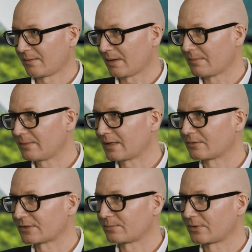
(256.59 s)
Maybe
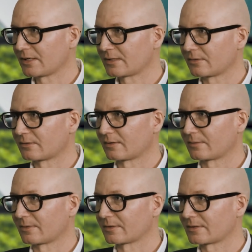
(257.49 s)
I'll surprise you, uh,
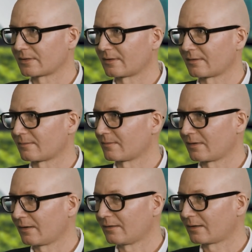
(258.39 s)
but uh,
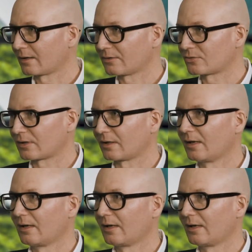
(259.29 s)
in the country,